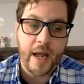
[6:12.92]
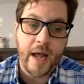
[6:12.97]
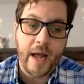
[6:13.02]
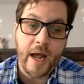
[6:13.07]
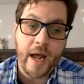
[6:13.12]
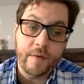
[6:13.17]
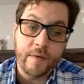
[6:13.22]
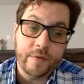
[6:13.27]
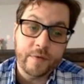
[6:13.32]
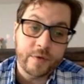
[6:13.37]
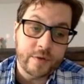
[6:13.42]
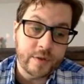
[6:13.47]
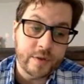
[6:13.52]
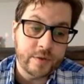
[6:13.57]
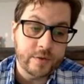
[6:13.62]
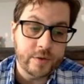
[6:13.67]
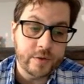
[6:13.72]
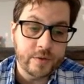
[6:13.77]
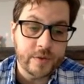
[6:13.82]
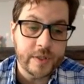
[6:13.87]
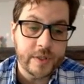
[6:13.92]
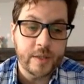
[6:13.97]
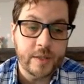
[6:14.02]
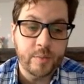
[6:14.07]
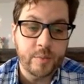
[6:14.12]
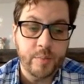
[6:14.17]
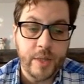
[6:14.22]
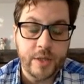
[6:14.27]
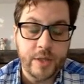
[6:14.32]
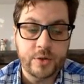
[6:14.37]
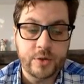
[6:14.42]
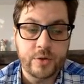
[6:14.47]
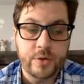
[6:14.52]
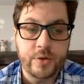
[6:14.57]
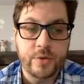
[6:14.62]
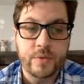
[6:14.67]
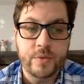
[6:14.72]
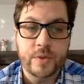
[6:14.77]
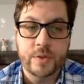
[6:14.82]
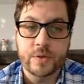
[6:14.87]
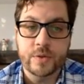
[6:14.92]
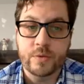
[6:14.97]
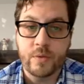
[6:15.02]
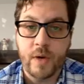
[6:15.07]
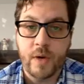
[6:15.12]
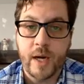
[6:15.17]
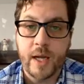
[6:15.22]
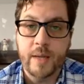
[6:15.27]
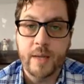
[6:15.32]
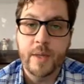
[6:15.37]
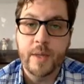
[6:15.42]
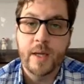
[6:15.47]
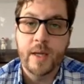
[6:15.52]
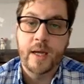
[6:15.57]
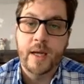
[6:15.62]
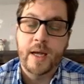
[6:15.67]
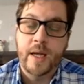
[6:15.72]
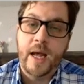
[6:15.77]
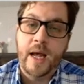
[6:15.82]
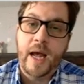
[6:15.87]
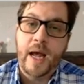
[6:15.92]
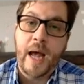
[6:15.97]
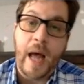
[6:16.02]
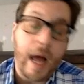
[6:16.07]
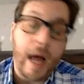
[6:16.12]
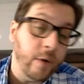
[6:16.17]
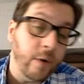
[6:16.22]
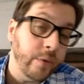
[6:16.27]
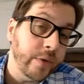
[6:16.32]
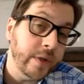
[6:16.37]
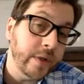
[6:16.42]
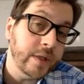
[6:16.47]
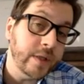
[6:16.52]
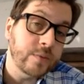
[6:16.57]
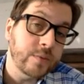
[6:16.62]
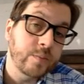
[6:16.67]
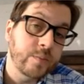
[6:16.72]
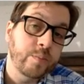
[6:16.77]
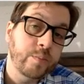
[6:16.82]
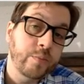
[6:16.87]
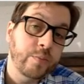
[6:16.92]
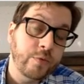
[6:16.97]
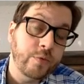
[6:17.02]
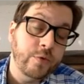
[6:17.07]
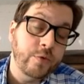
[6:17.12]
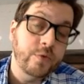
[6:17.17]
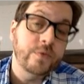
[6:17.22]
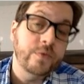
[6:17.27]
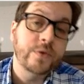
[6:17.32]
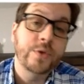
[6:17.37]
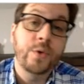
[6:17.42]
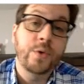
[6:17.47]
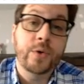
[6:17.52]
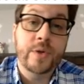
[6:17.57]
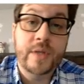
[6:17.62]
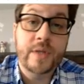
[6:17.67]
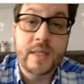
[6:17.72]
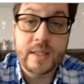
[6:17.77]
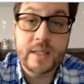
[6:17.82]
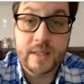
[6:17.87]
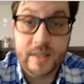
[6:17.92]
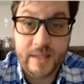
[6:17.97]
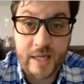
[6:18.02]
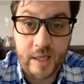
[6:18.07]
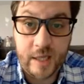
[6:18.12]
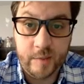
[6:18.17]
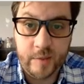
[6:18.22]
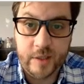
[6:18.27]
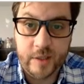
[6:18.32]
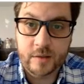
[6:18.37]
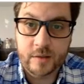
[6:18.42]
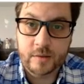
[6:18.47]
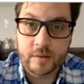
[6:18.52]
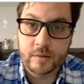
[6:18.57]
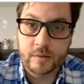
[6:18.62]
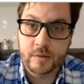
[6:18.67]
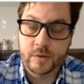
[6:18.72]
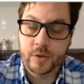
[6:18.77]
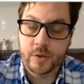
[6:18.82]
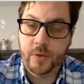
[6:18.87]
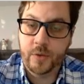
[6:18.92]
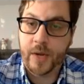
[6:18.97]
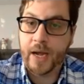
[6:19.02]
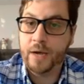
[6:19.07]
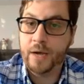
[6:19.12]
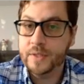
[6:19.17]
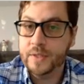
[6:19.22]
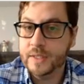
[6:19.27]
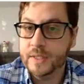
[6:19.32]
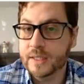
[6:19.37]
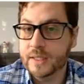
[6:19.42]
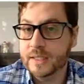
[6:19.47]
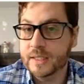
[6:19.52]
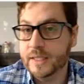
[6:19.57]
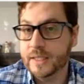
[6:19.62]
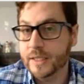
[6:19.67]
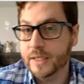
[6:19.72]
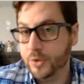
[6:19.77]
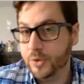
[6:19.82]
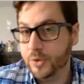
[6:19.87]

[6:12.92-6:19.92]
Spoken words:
After introducing it, make sure you describe how this proves your thesis statement. So how does the scene